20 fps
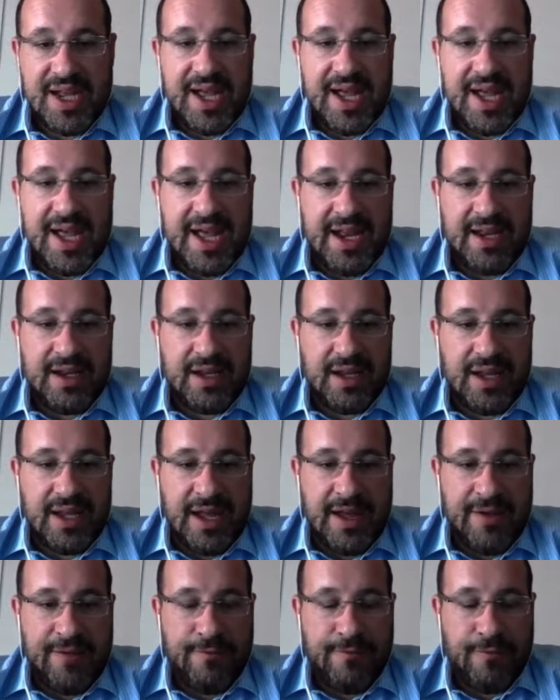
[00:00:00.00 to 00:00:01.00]
And
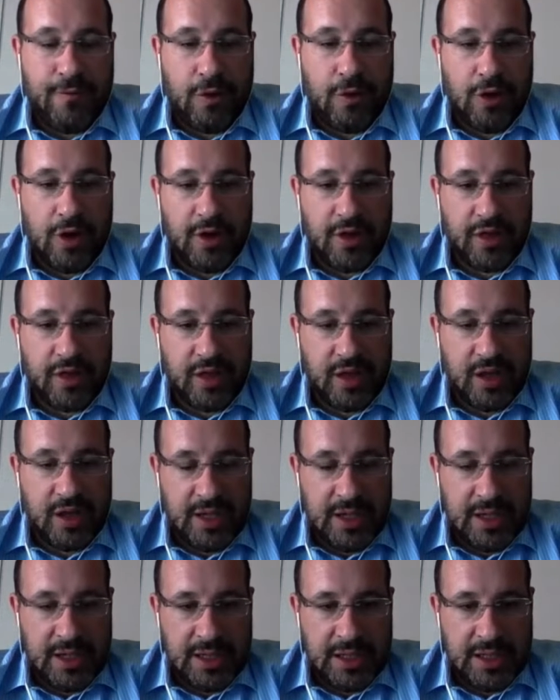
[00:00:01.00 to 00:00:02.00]
a fourth,
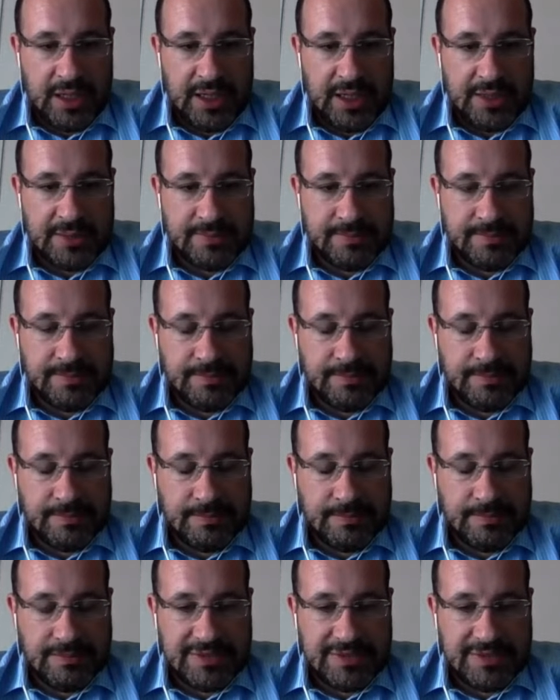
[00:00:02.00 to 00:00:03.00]

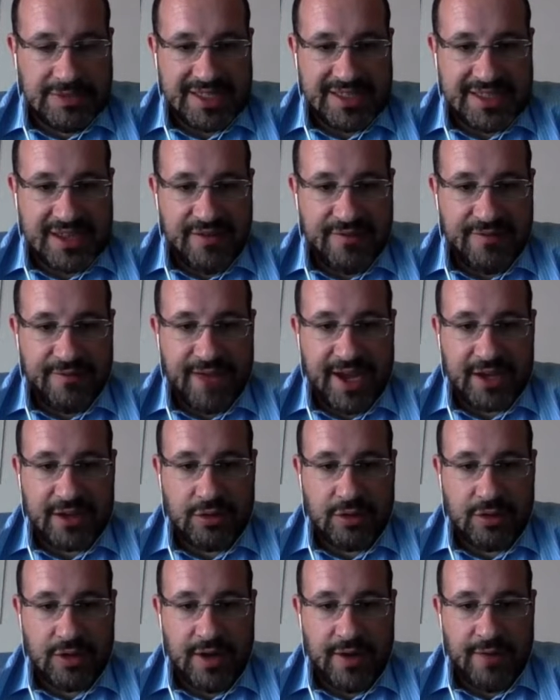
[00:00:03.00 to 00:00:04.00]
let's say,
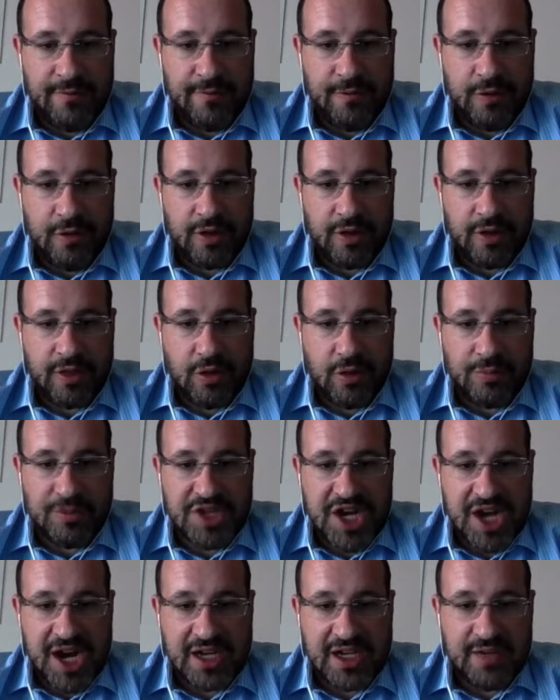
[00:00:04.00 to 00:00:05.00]
vector, a fourth
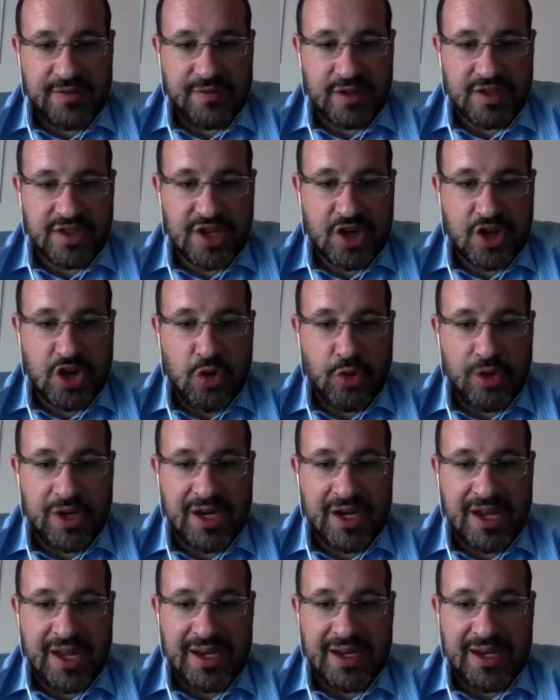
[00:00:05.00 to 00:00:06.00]
objective,
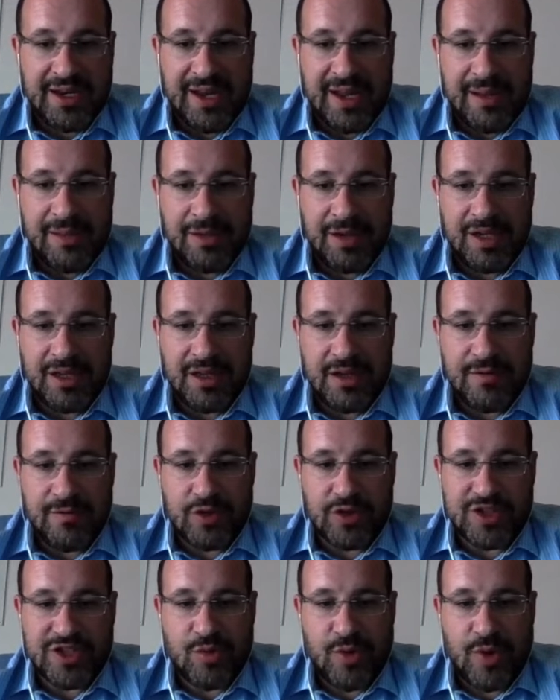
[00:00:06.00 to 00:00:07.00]
securing and enabling the
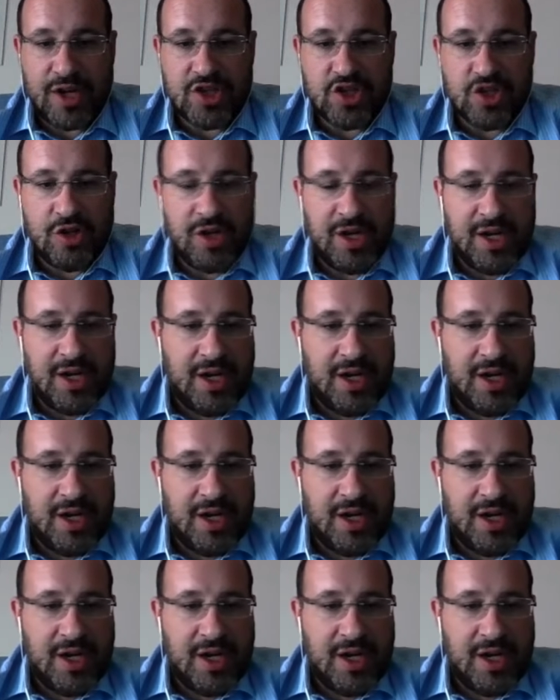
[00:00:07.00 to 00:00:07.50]
infrastructure.